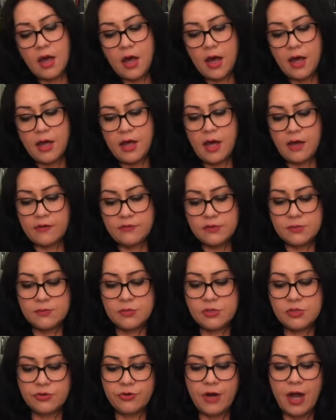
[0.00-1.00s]
I have some
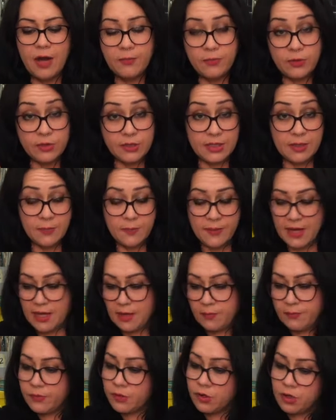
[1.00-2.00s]
scrapbooking
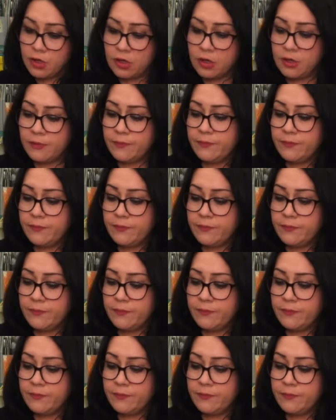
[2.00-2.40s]
paper.